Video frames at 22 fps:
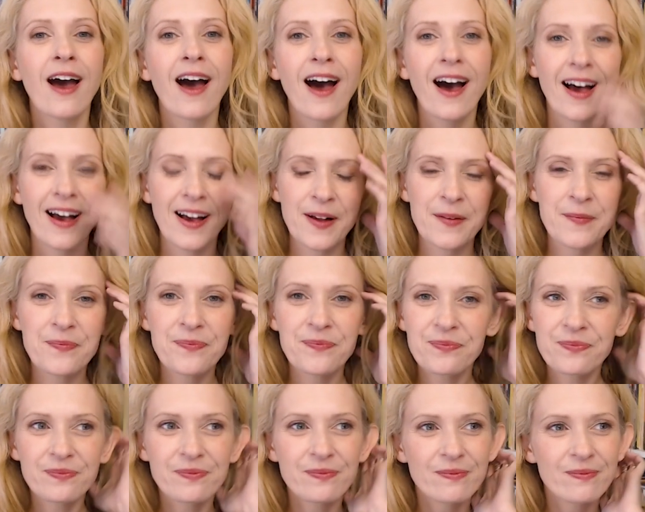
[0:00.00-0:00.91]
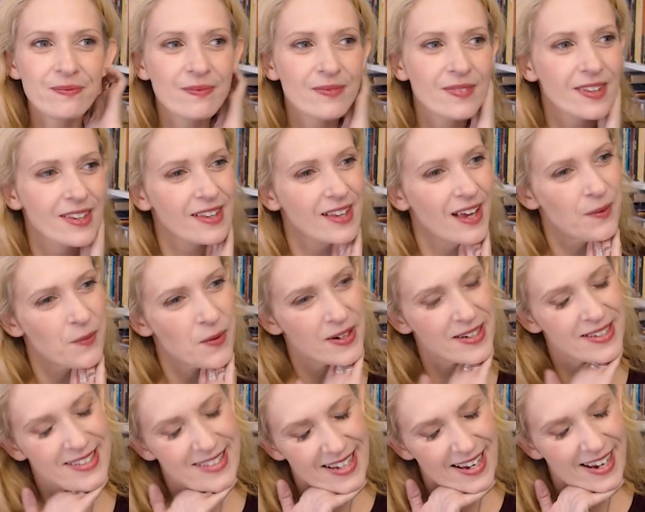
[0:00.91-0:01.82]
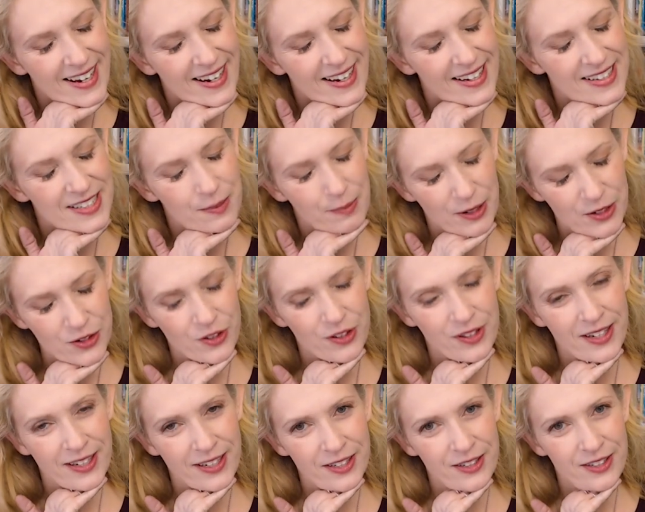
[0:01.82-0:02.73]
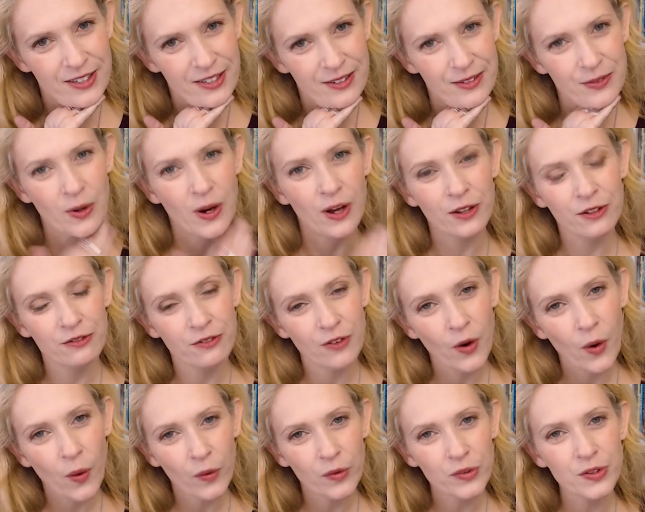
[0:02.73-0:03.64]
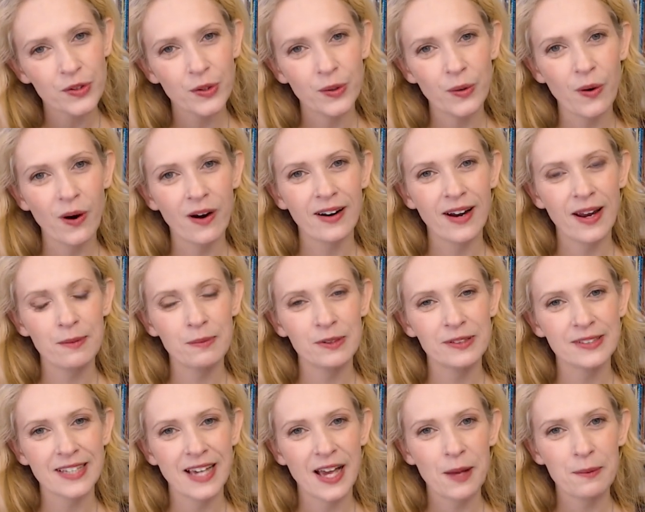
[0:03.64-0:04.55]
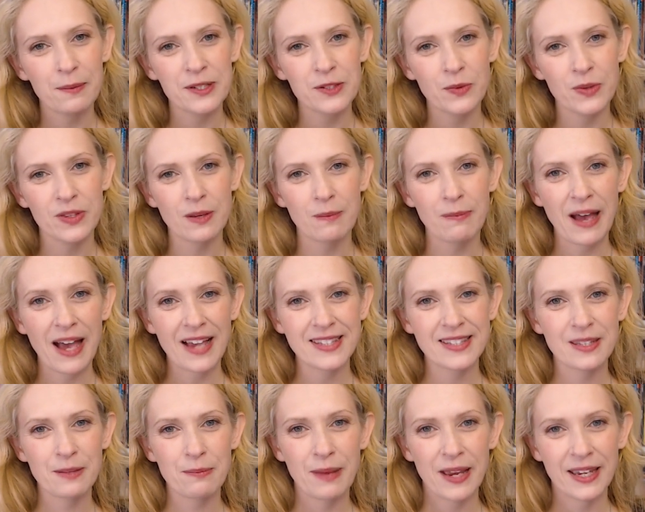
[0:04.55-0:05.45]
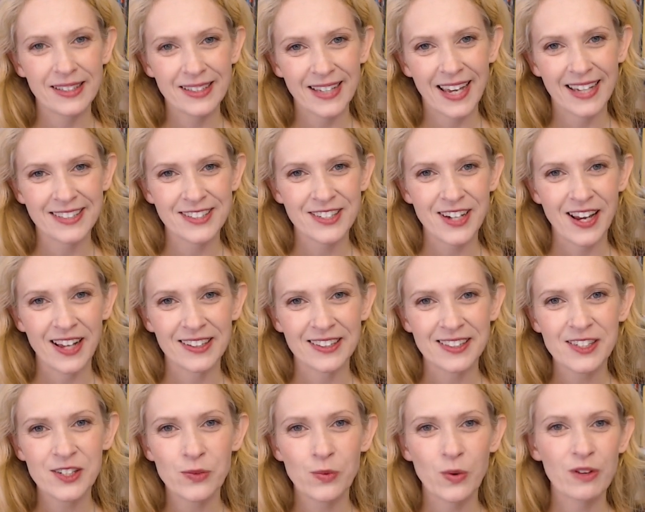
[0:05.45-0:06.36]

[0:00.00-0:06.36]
I want to say a special thank you too to all the folks who are able to help us with the Pass the Paint Can Challenge.